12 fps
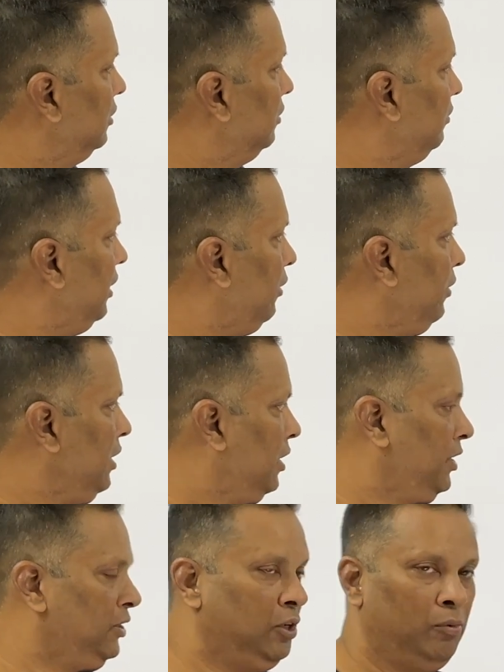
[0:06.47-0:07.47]
we are doing
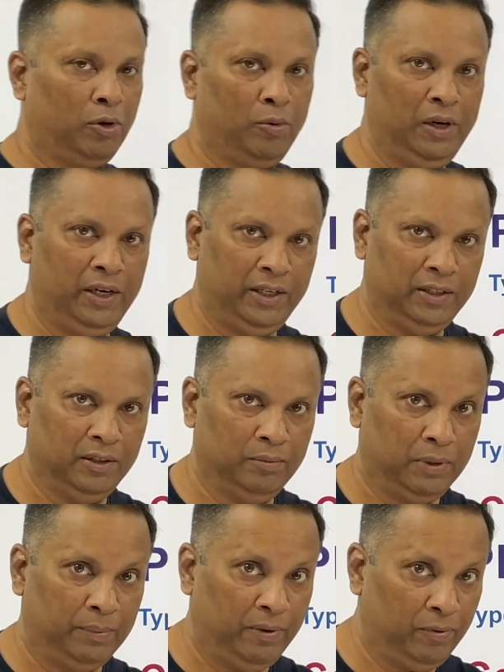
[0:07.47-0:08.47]
conditional probability.
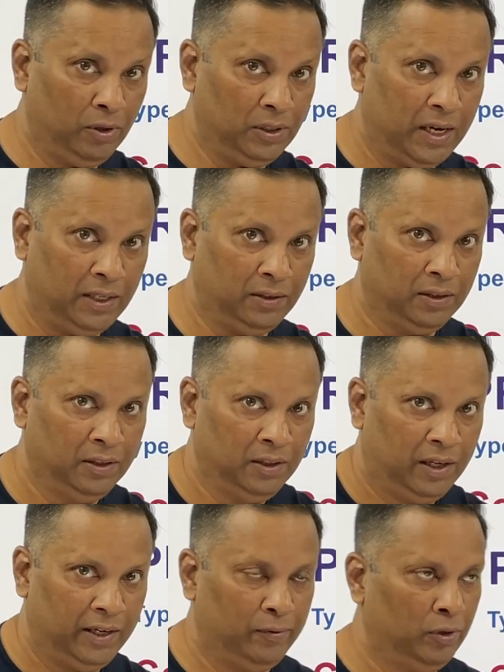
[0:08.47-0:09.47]
But before that,
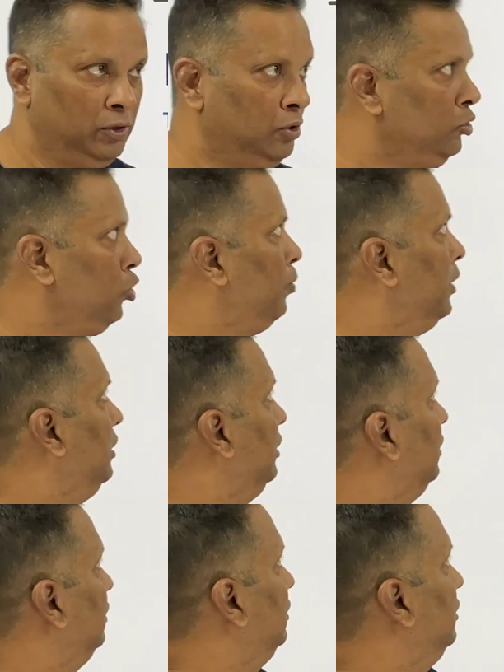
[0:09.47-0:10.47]
I want you to
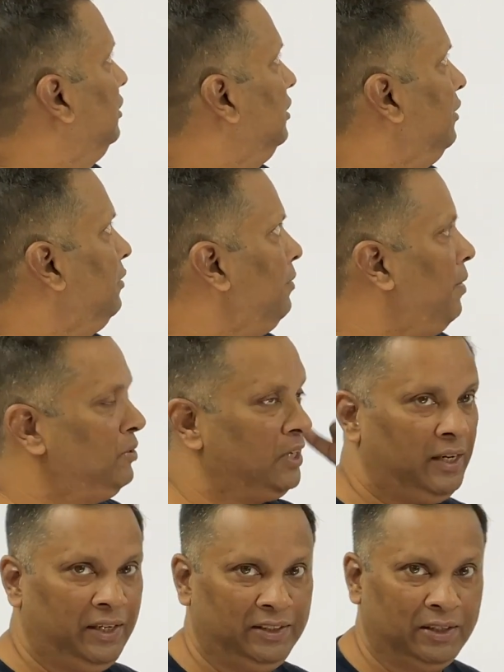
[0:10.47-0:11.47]
open our
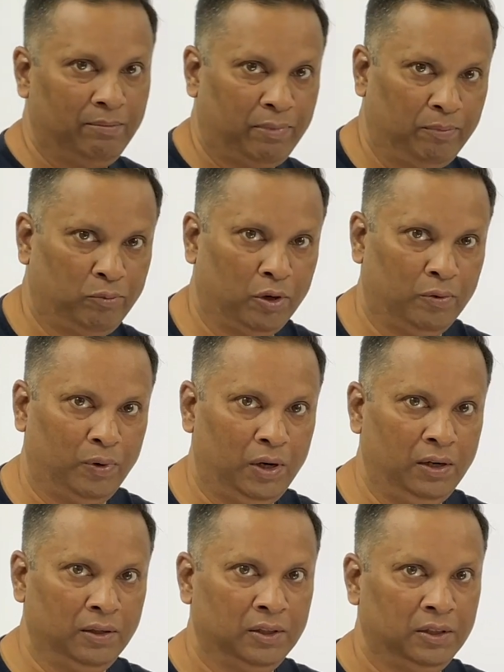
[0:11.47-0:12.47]
website
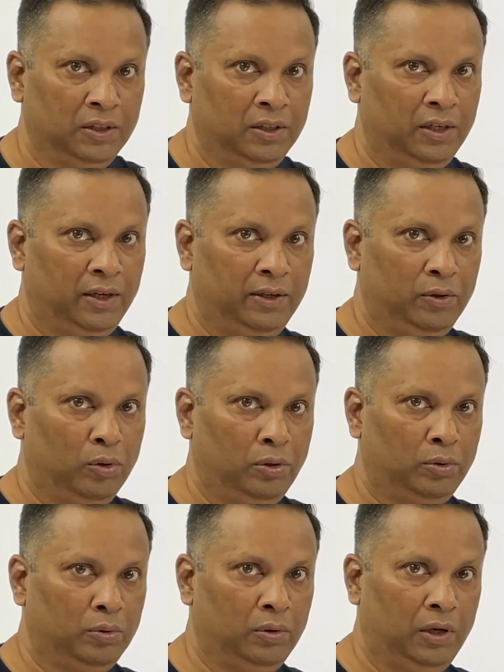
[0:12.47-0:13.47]
examprep.world and go
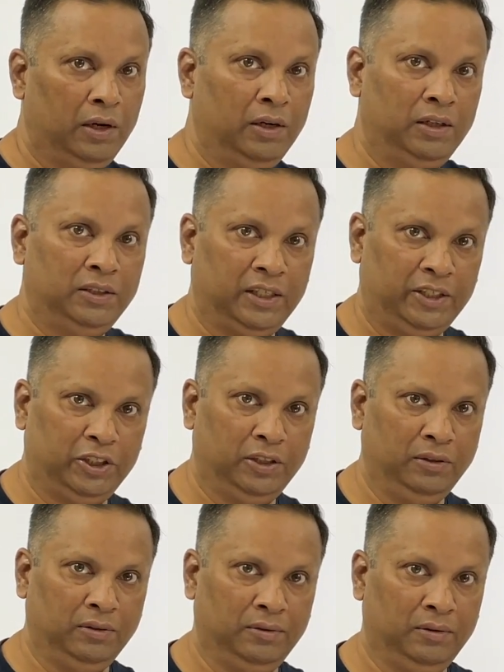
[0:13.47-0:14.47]
to learn and
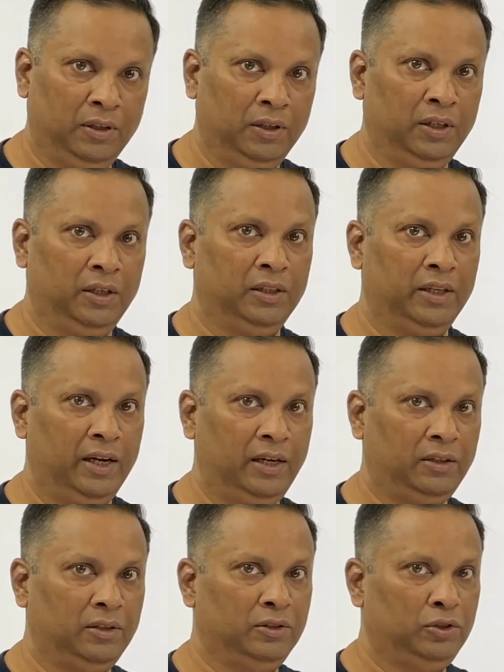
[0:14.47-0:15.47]
section.
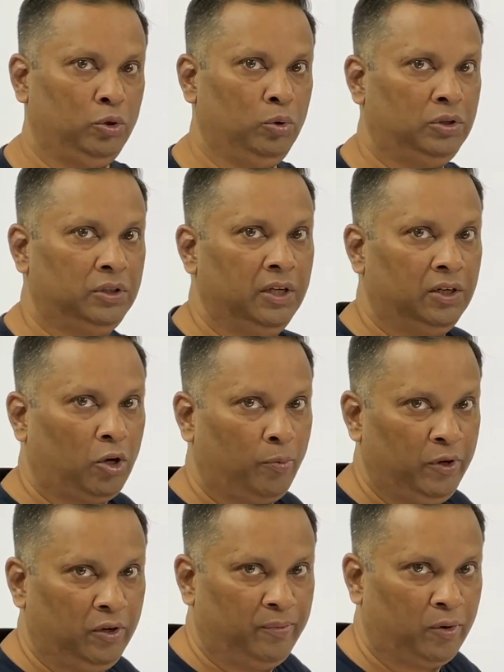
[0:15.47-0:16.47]
There choose the
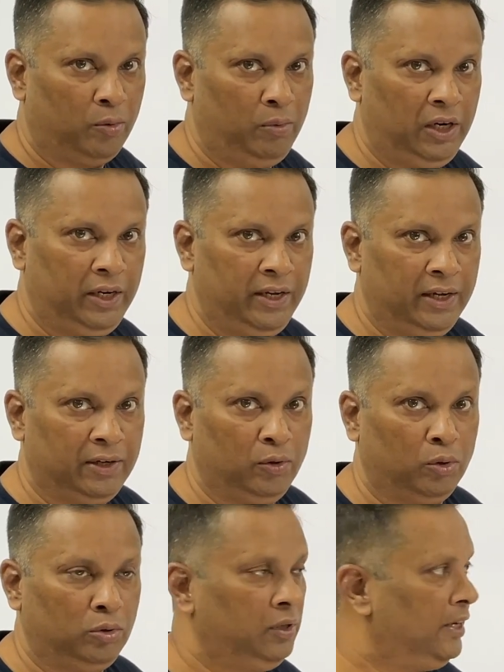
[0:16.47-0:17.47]
topic of probability and
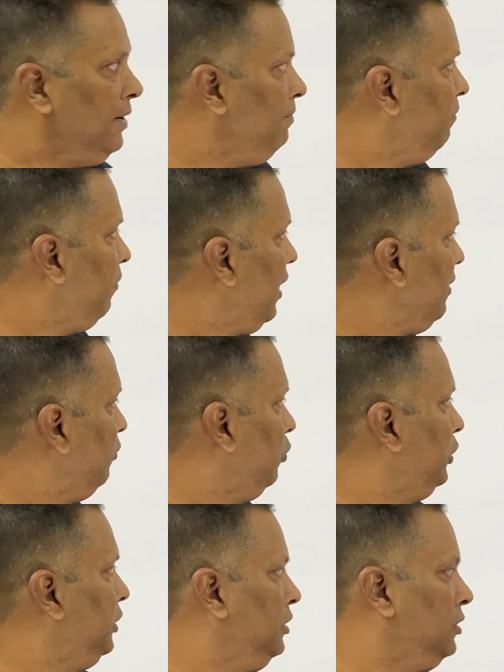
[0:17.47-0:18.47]
go to type 5
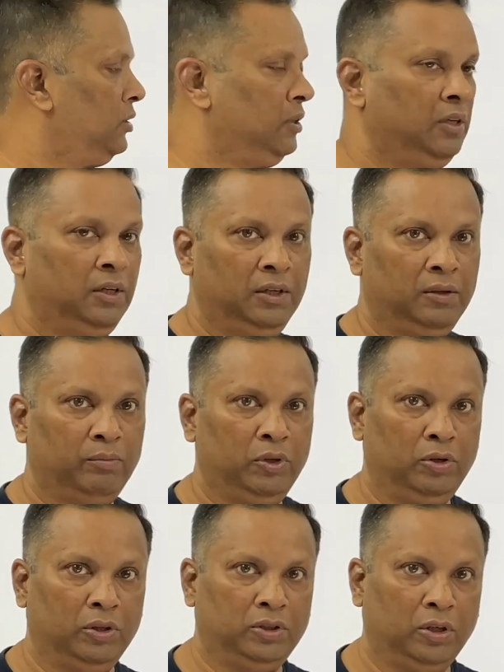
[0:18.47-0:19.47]
questions,
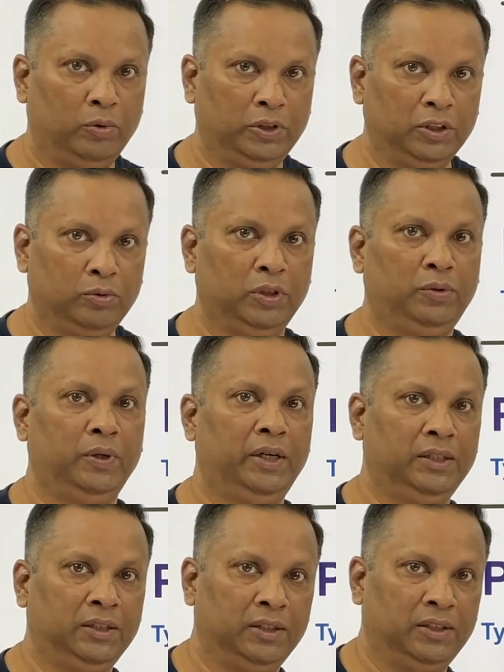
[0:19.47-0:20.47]
because the questions which we
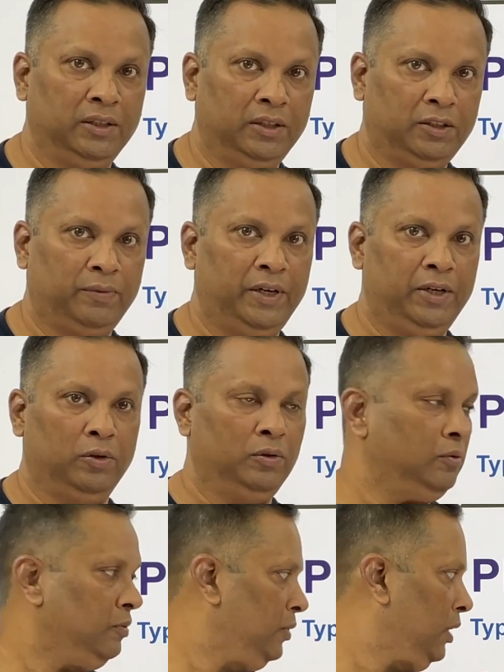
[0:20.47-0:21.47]
discuss in this video
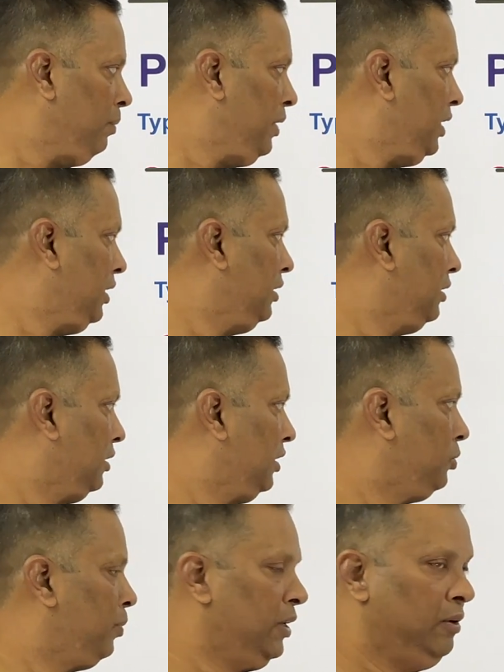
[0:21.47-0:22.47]
will be in
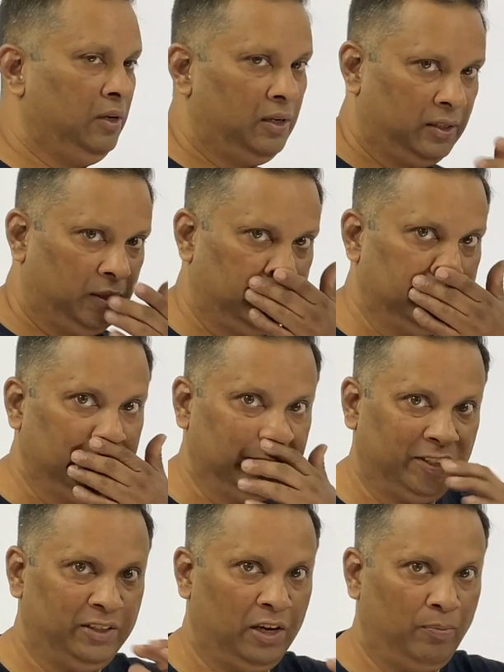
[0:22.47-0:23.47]
this particular thing.
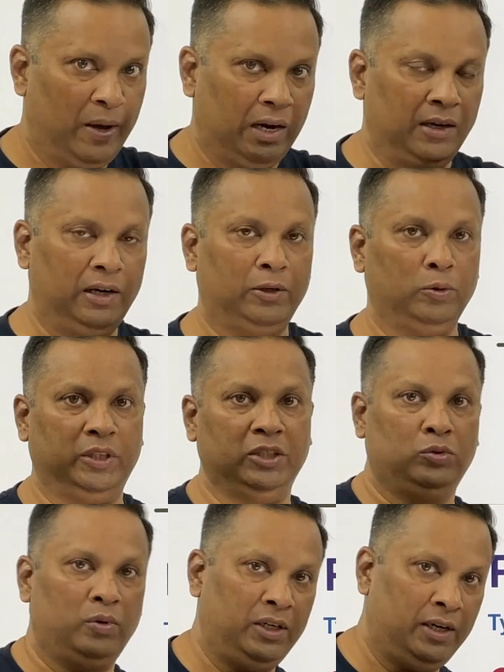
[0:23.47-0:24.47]
So you have parallel two
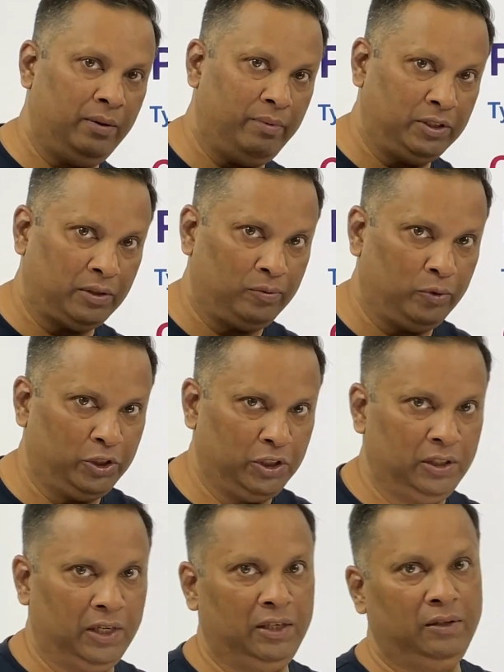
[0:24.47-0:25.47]
things, one database of
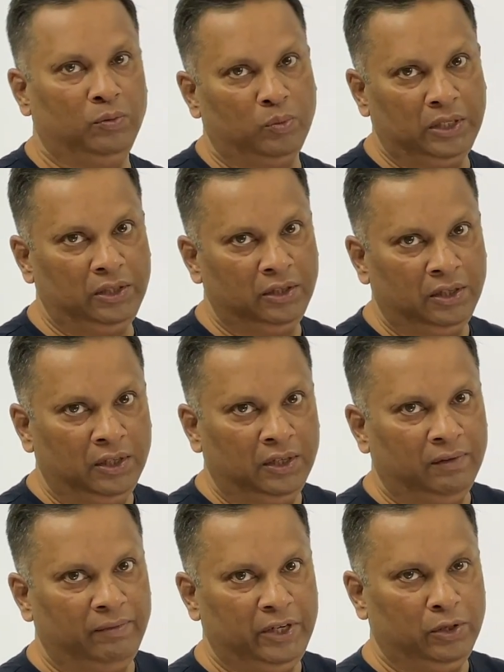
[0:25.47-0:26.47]
question and one
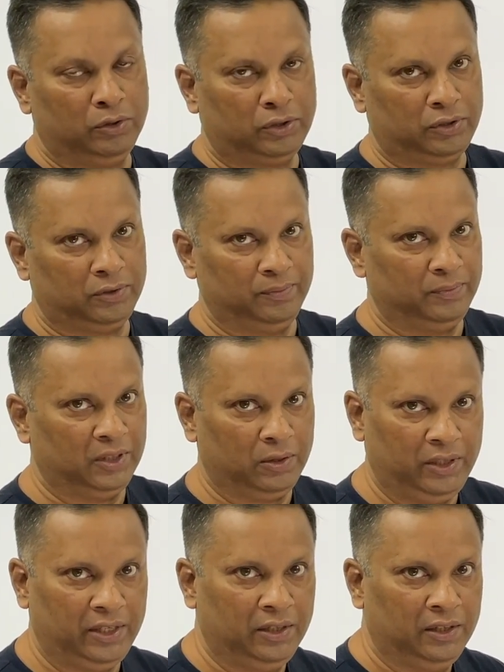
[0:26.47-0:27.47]
videos.
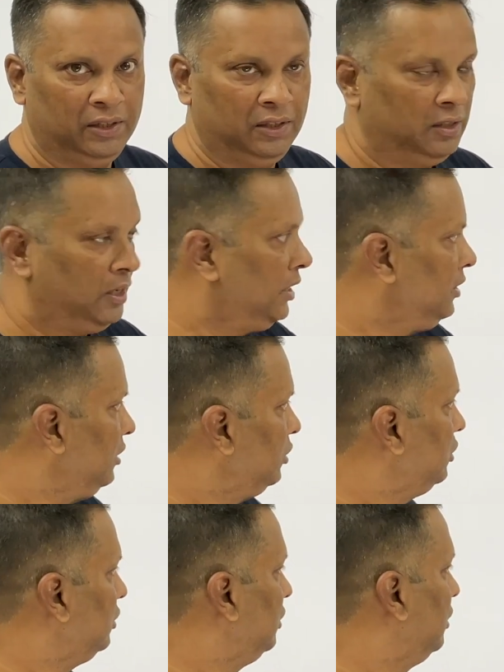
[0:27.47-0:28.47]
Okay, and this